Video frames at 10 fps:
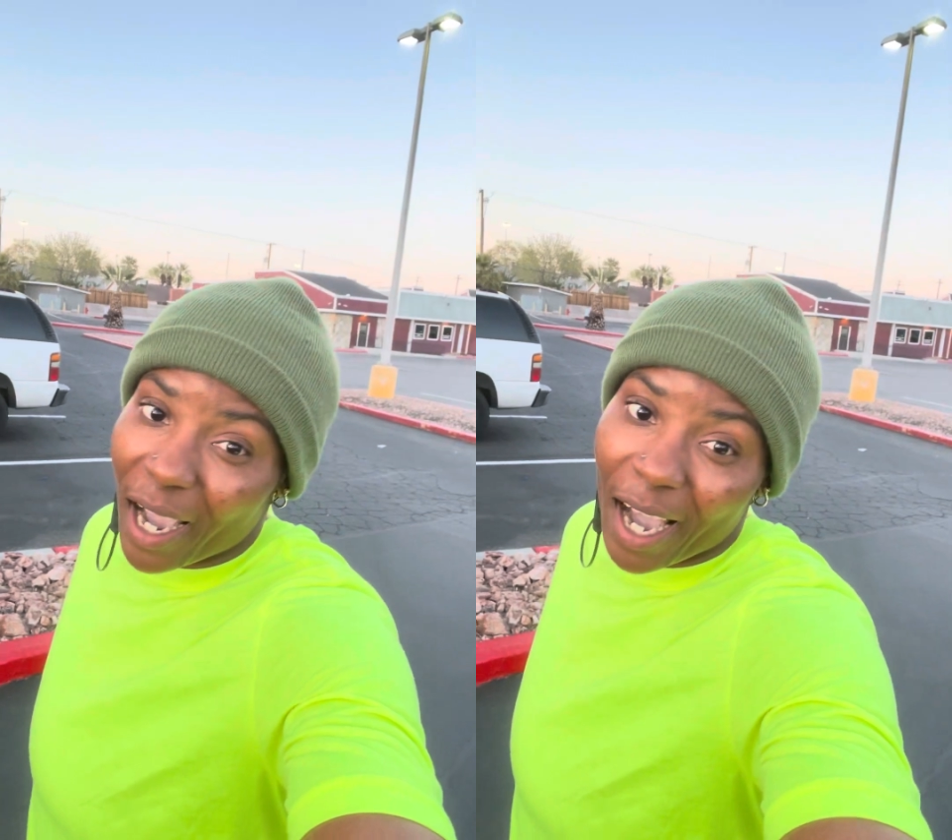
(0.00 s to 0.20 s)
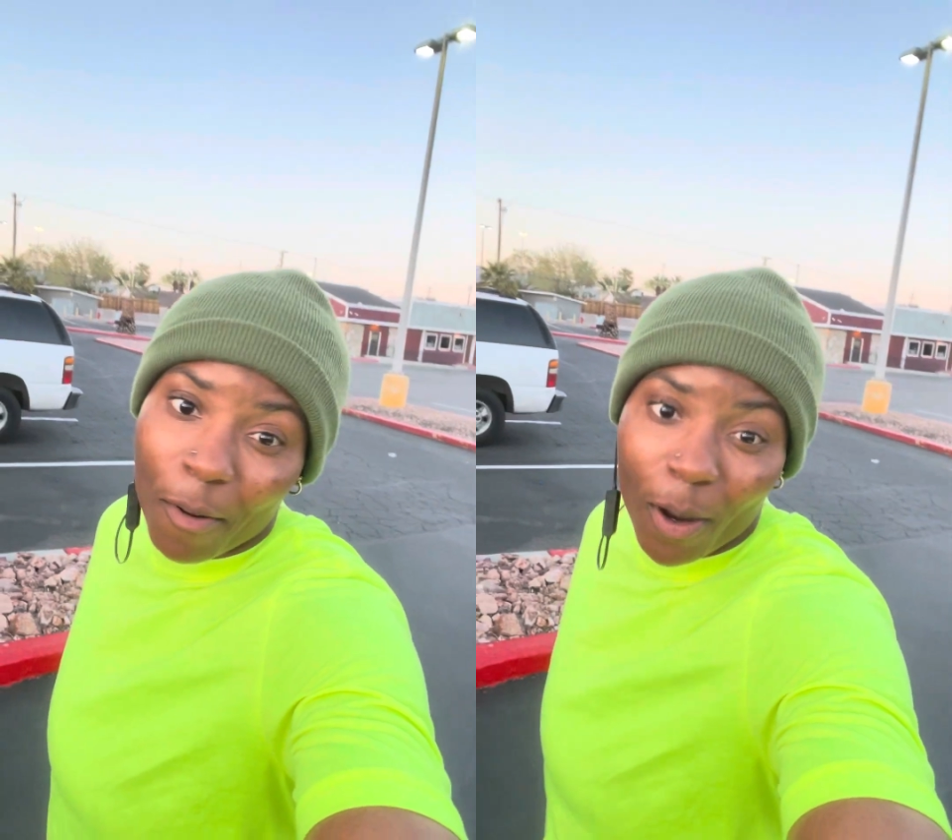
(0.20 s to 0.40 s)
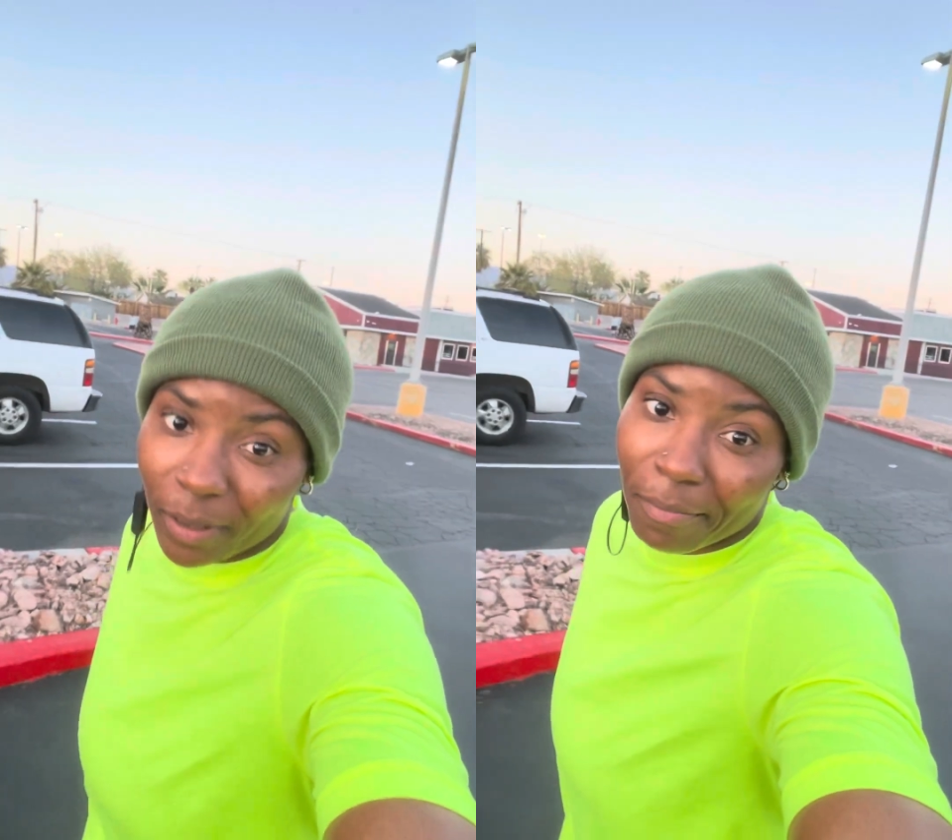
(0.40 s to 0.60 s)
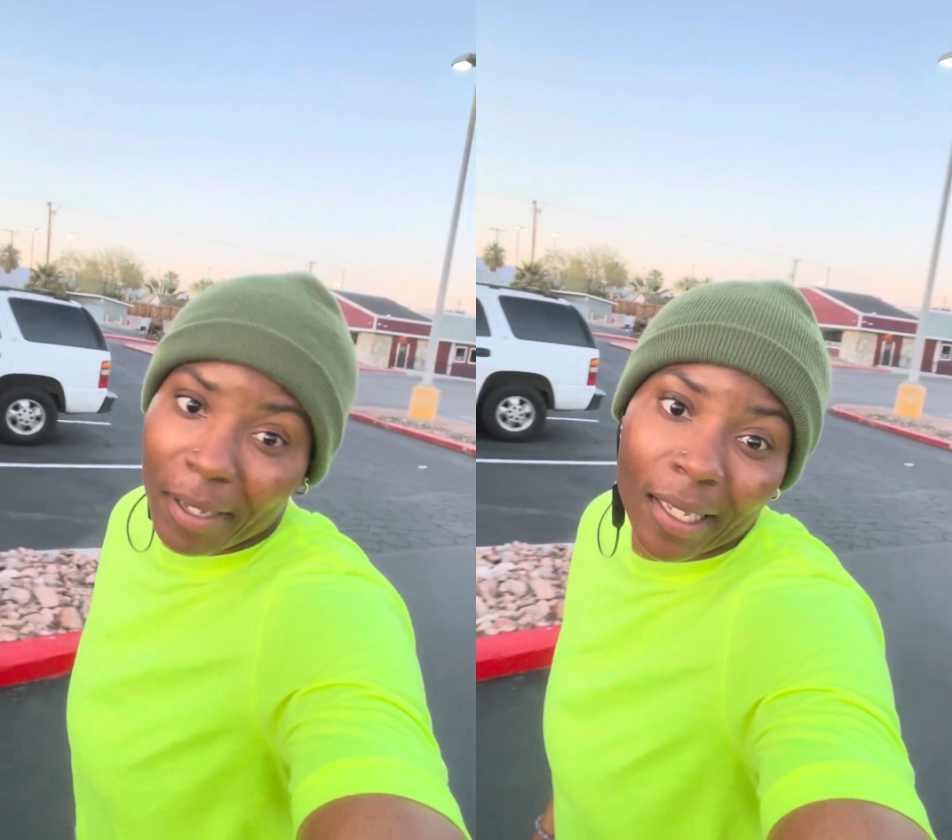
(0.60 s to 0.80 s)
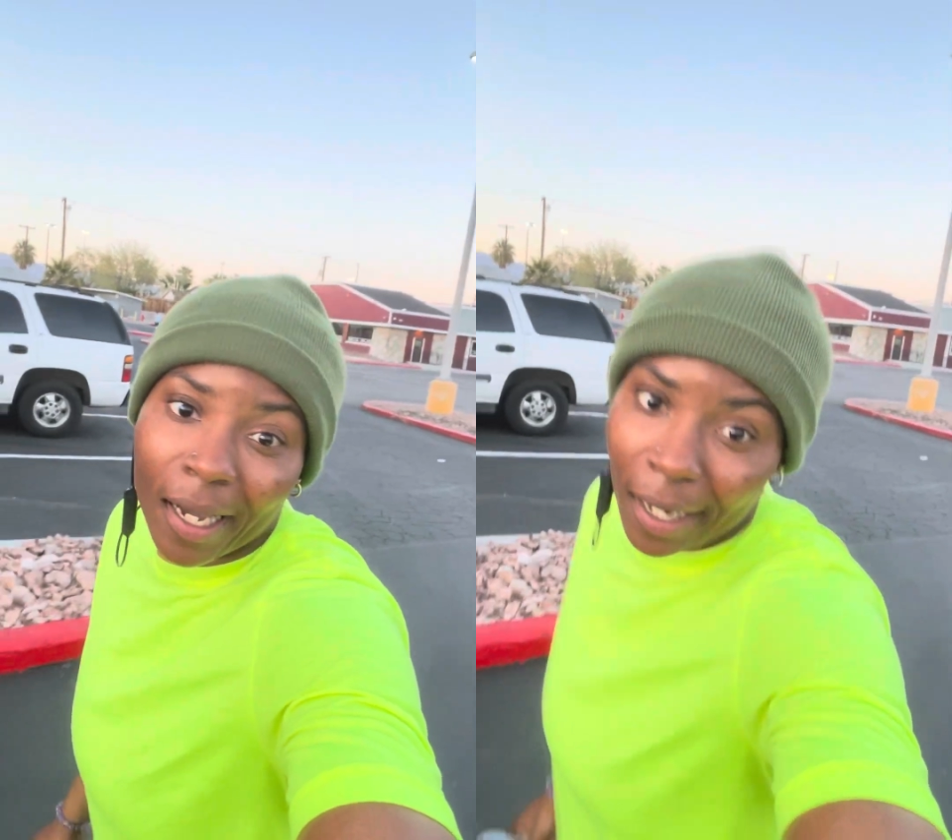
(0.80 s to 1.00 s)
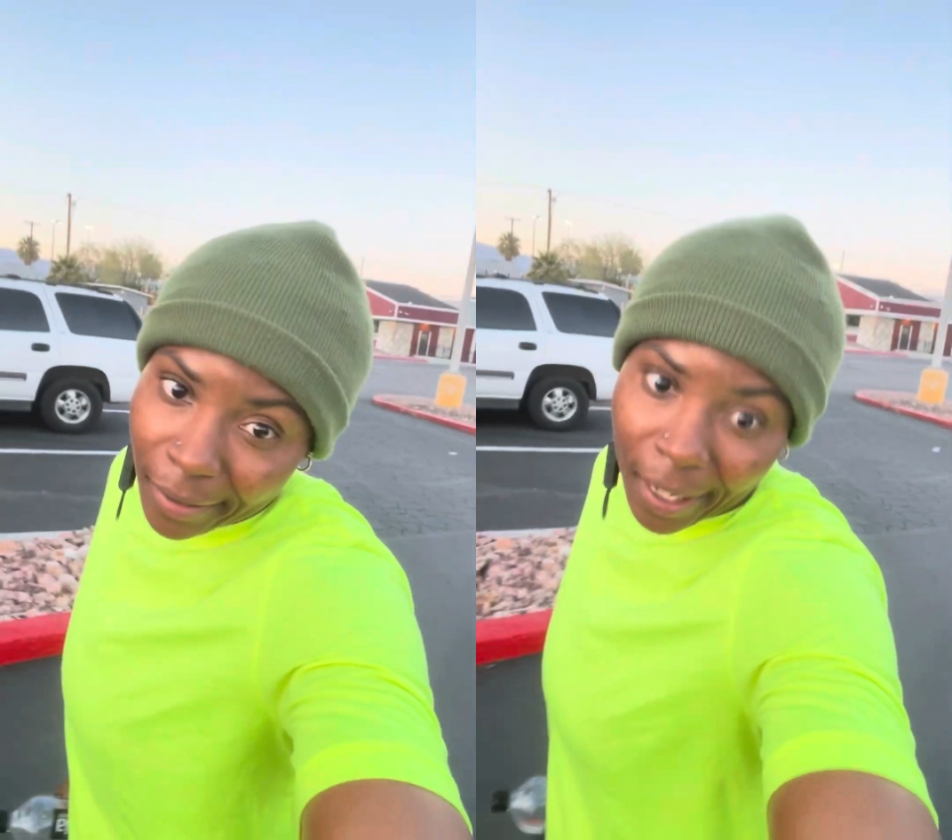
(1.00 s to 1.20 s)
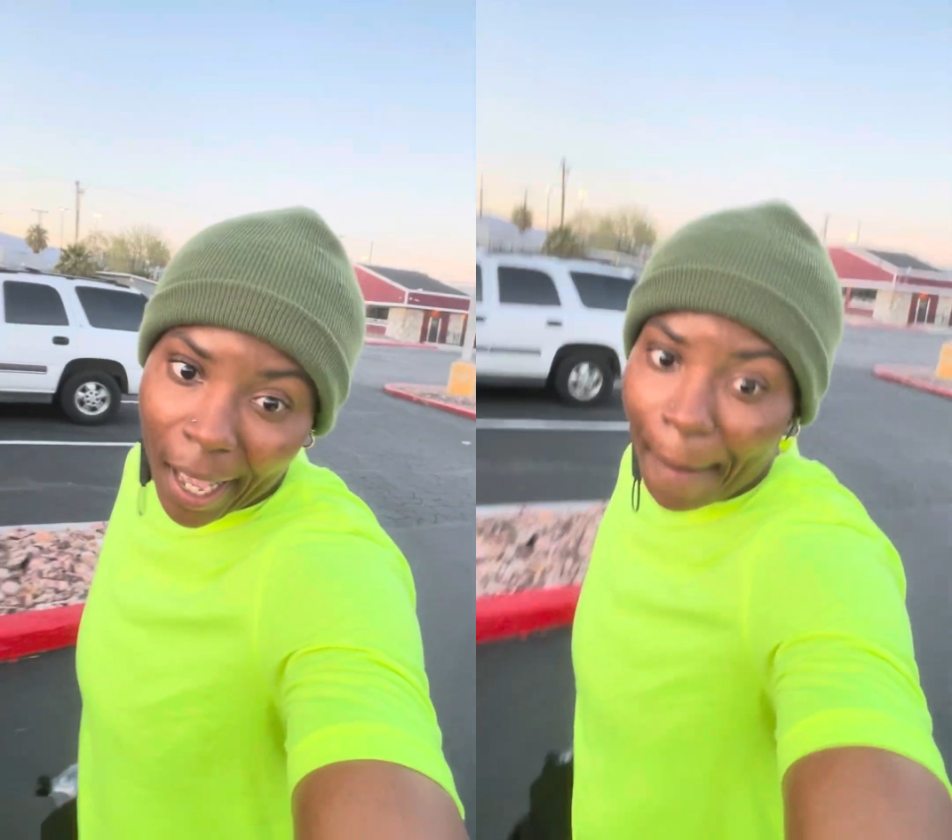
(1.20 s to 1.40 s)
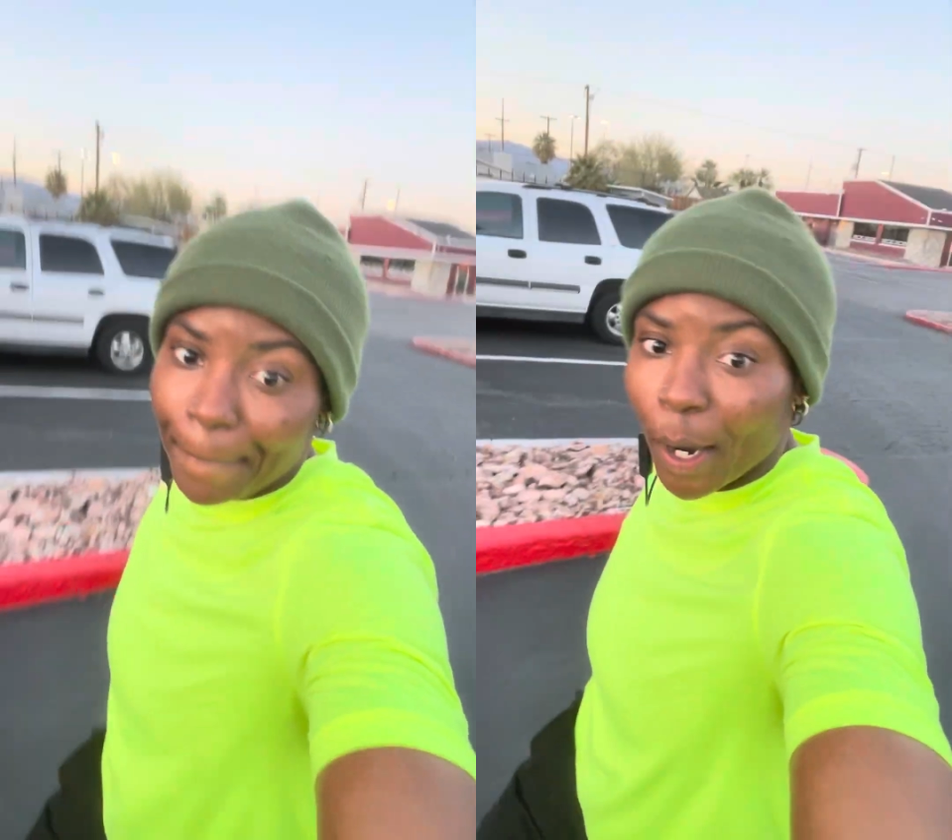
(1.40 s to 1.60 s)
I gotta walk with big guns,
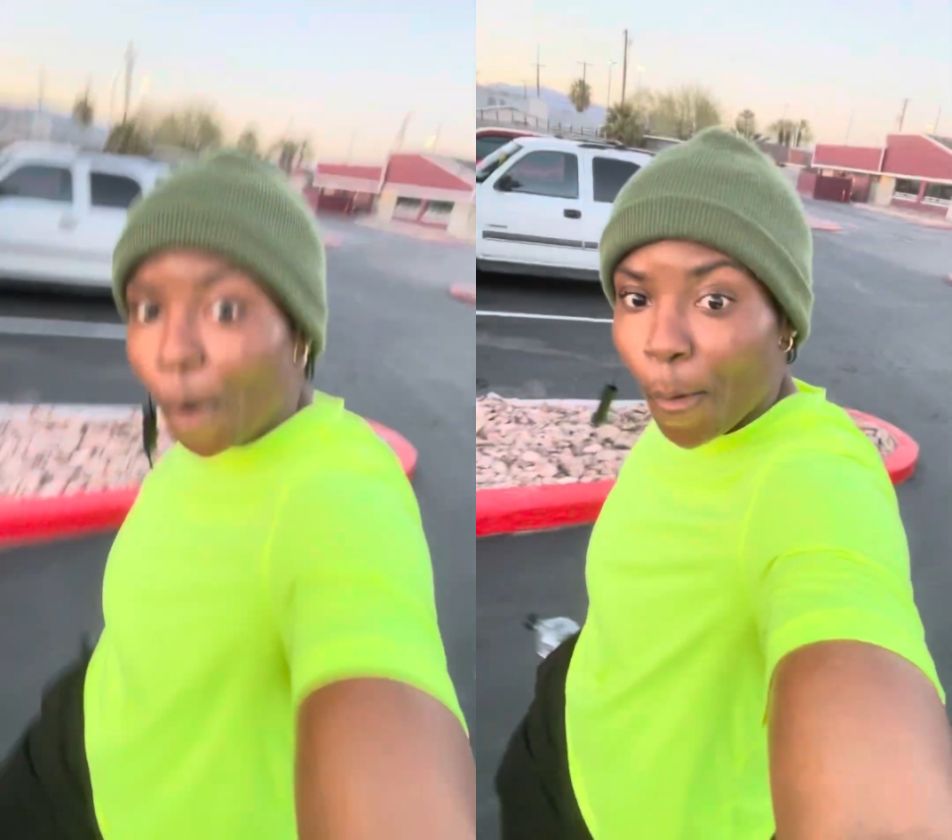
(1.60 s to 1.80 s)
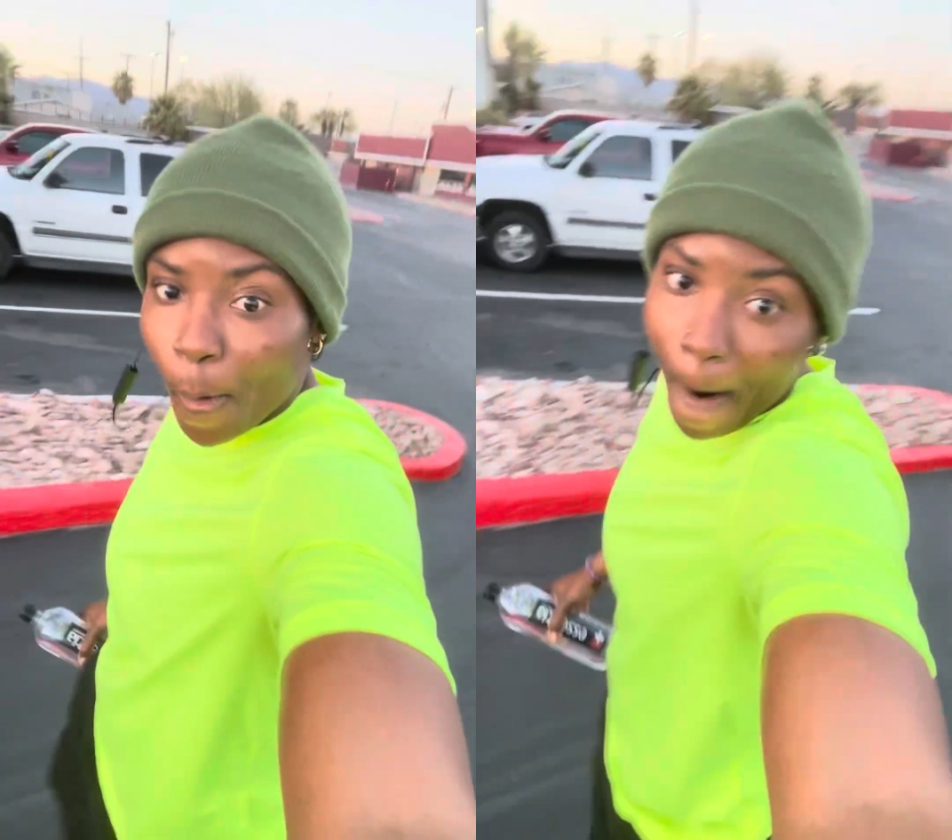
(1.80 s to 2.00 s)
like boom,